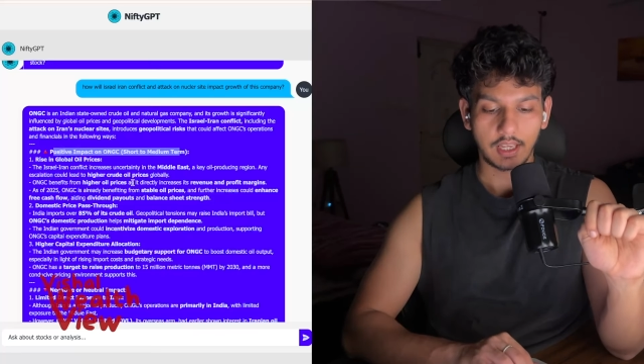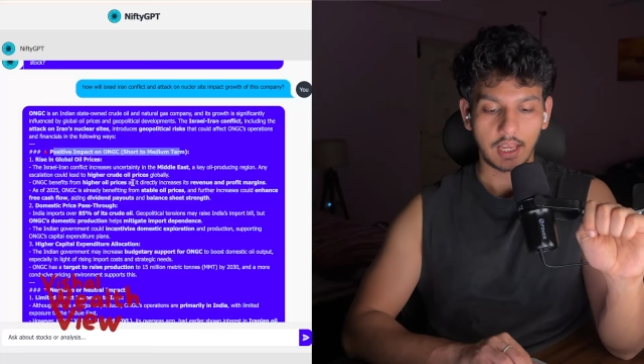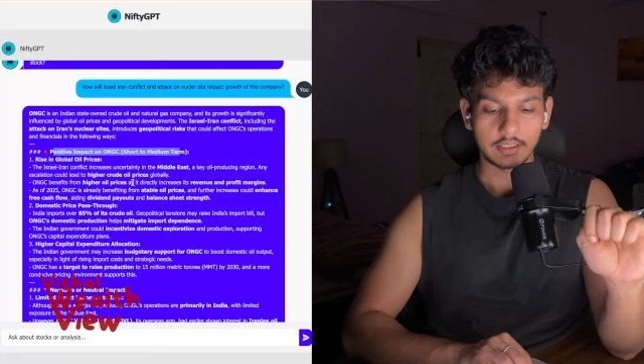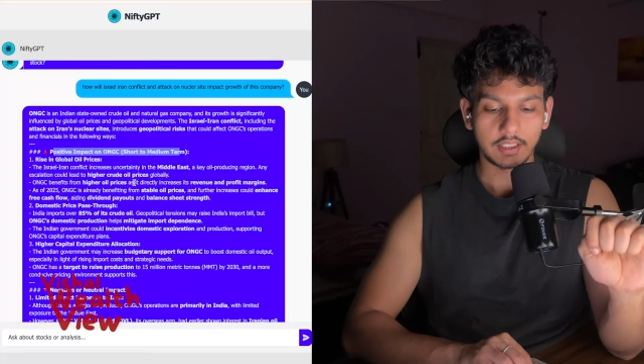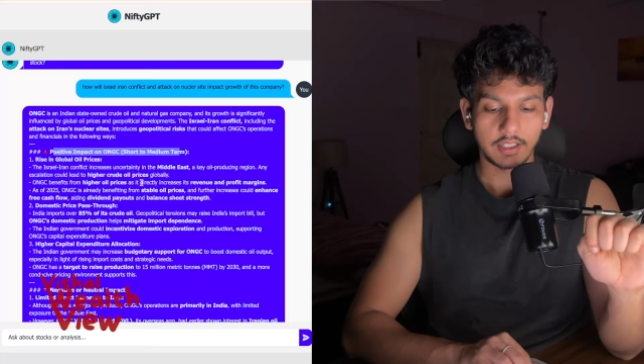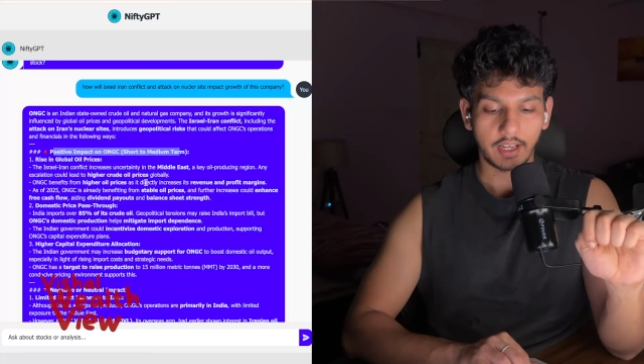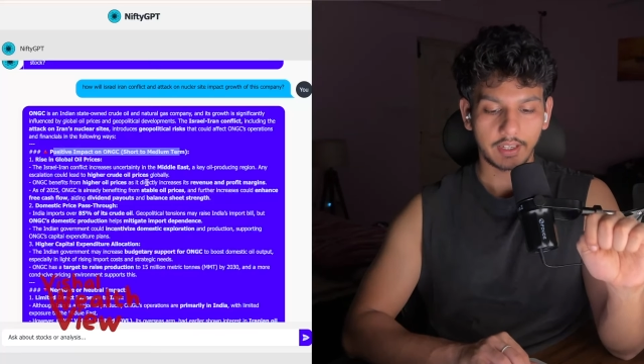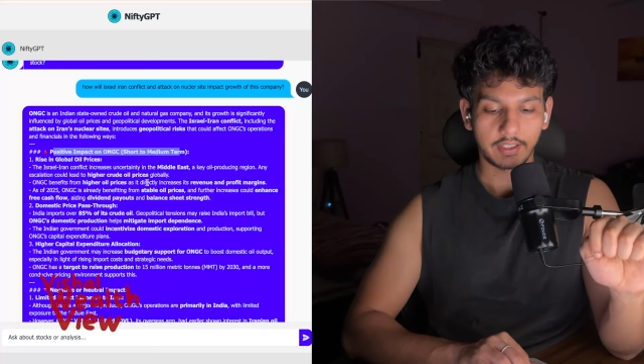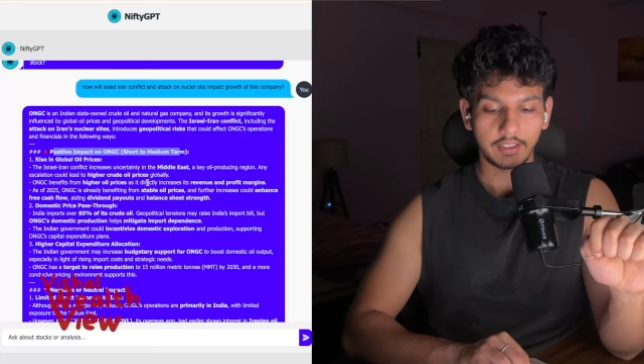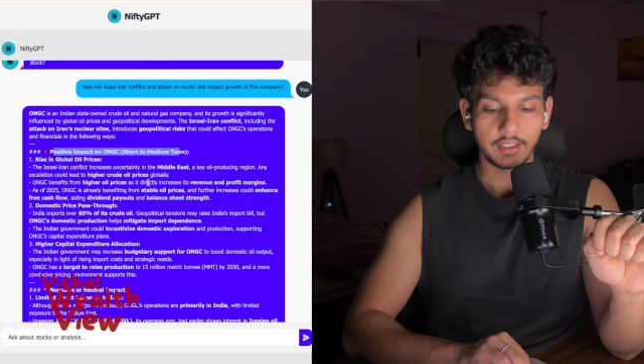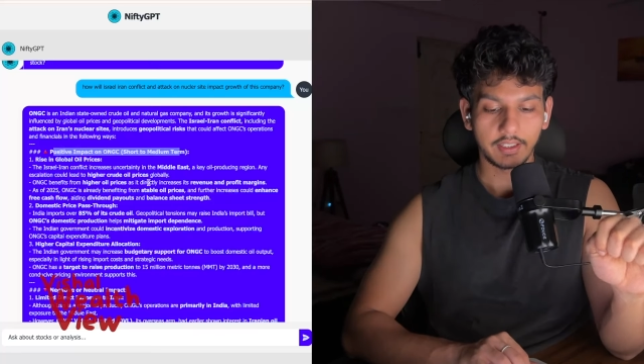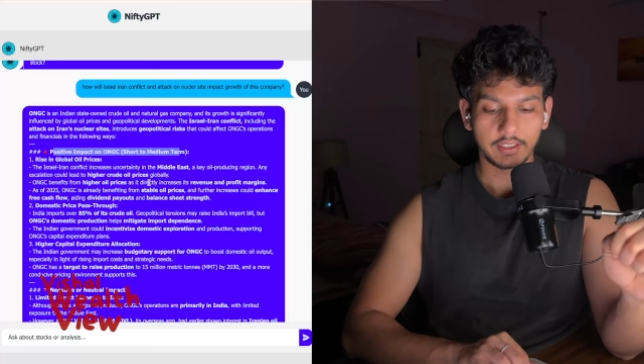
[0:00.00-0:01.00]
as it
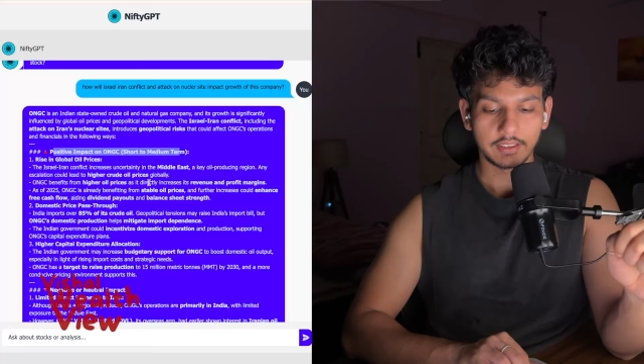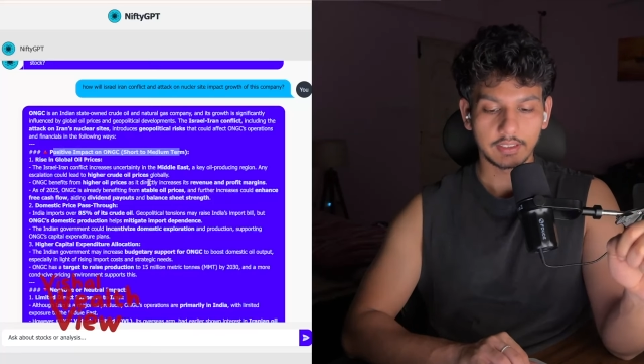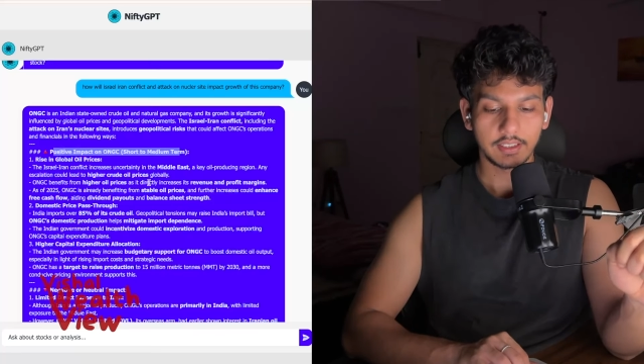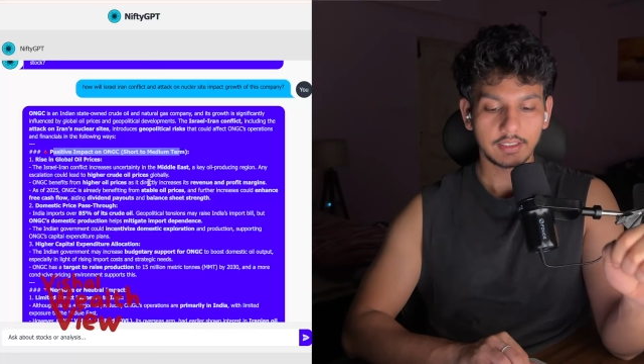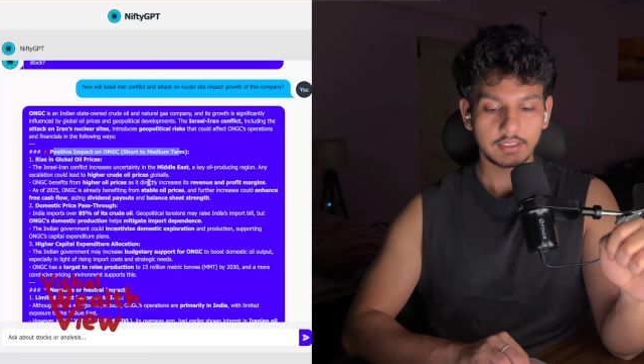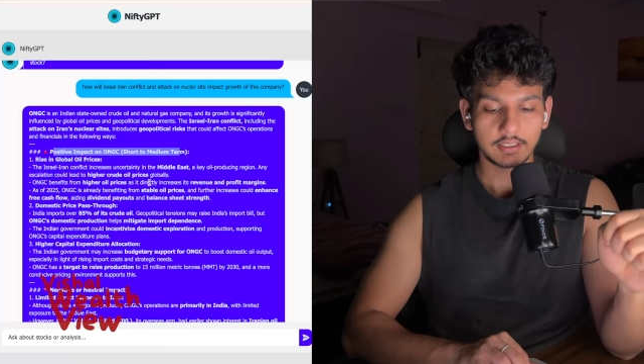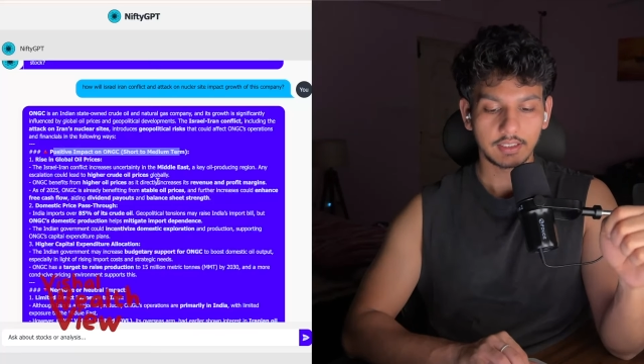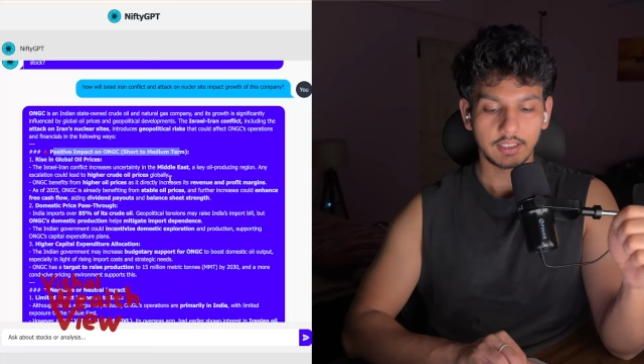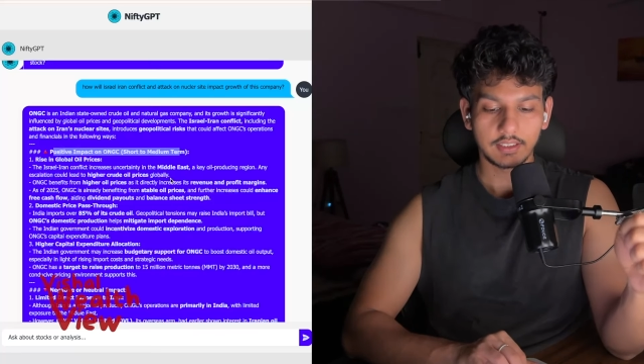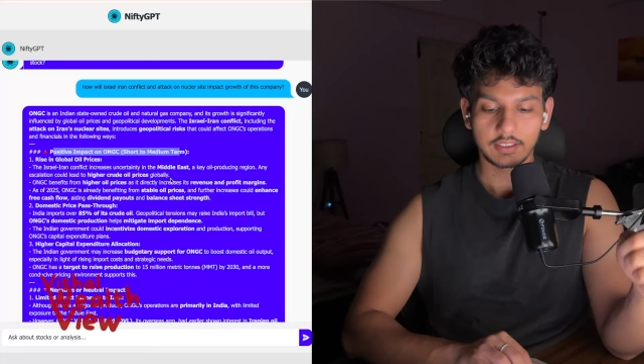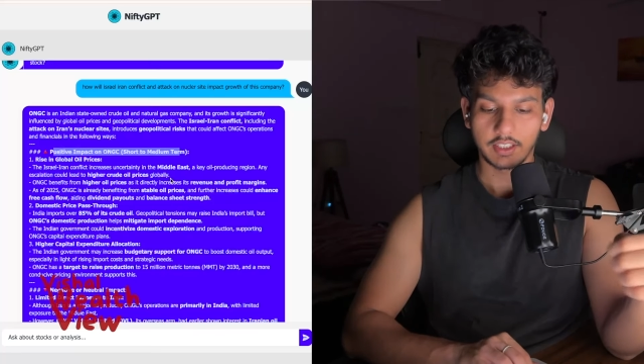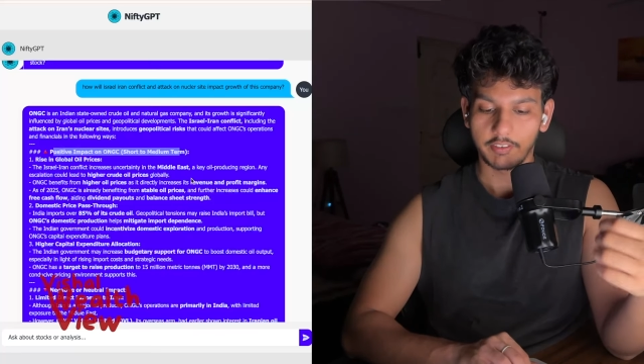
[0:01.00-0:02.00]
directly increases
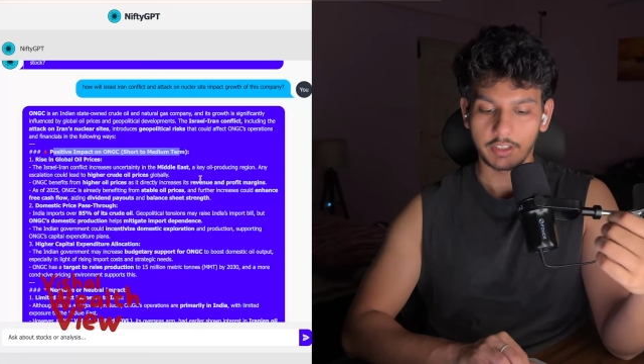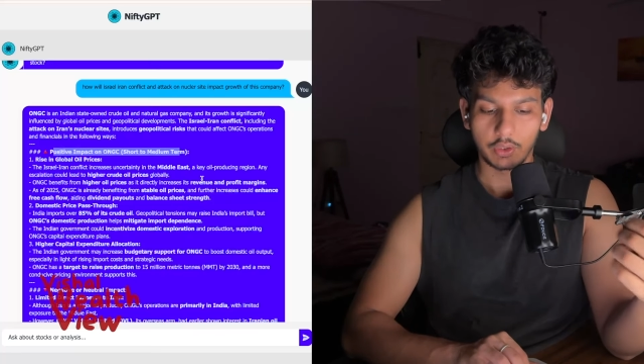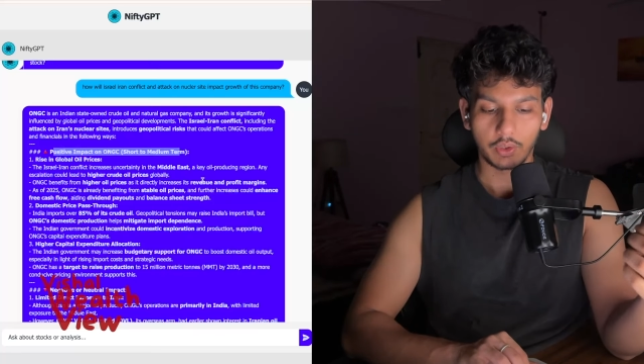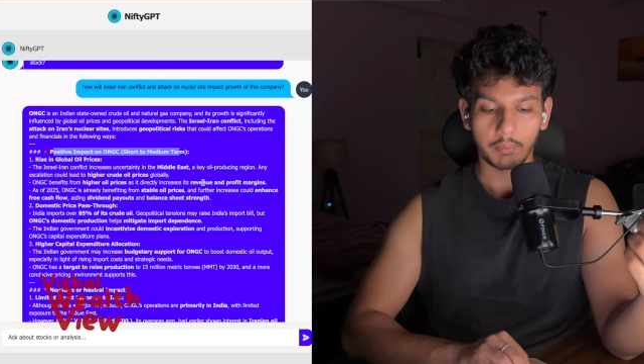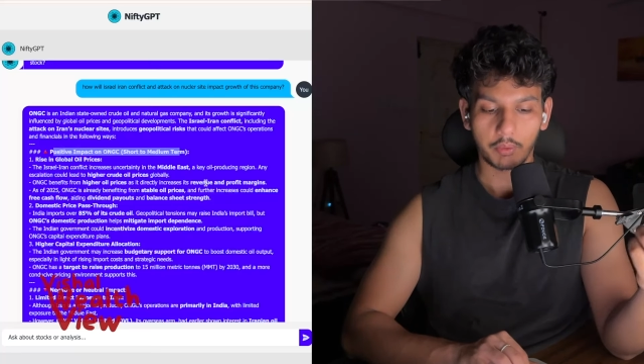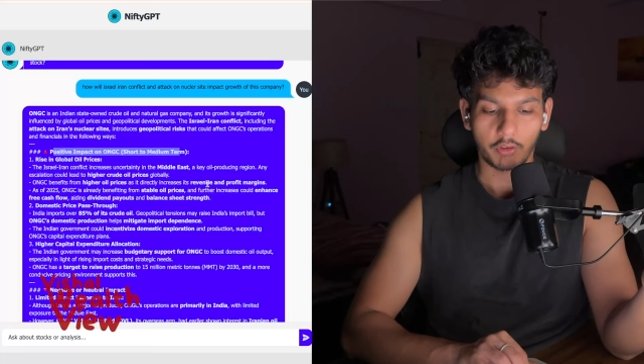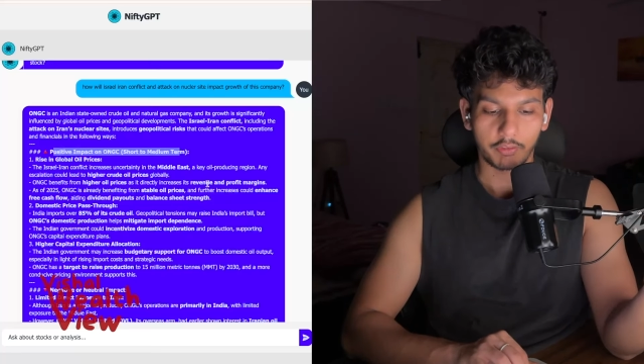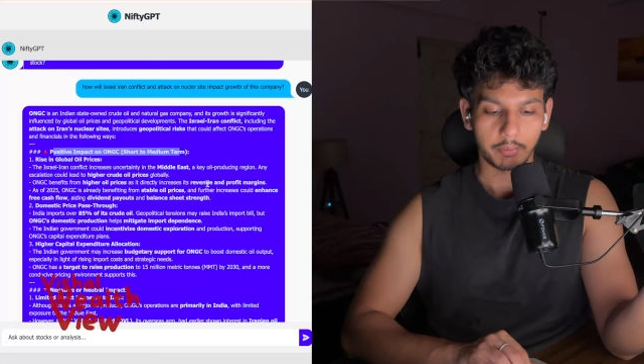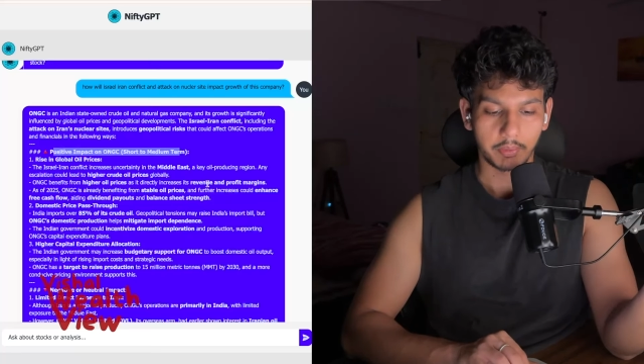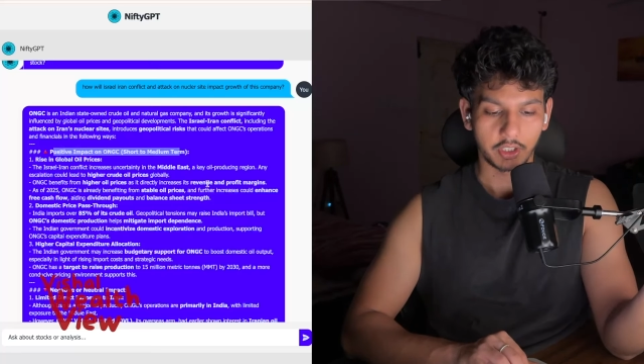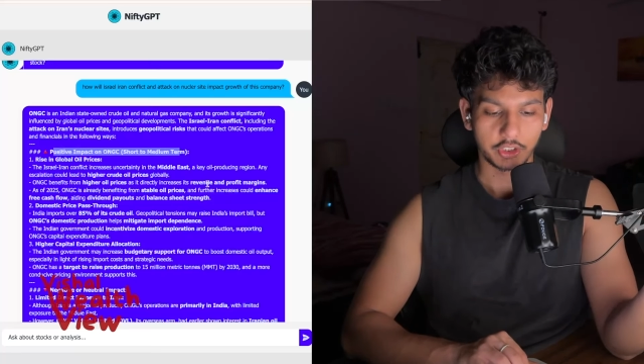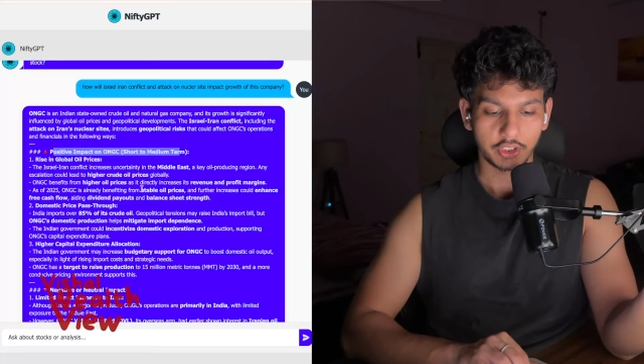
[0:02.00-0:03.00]
its revenue and profit
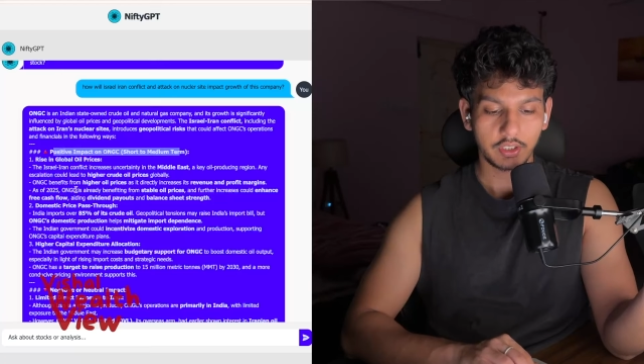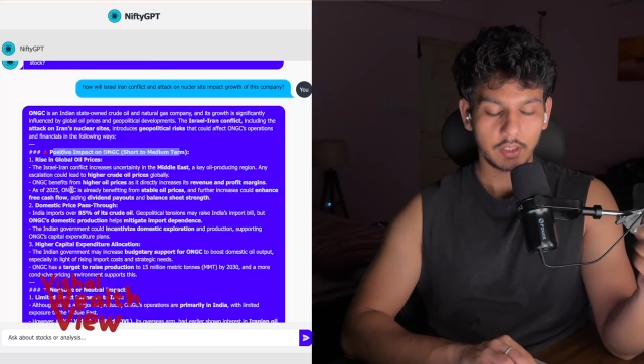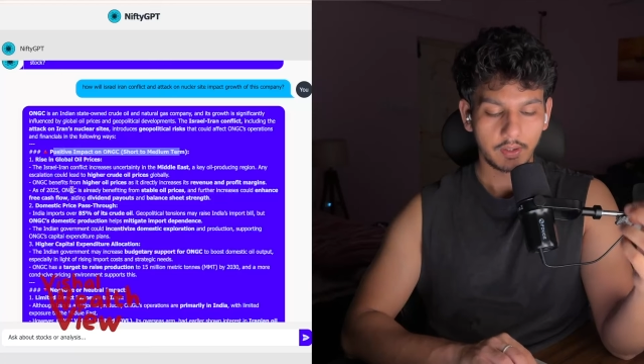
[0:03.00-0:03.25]
margin.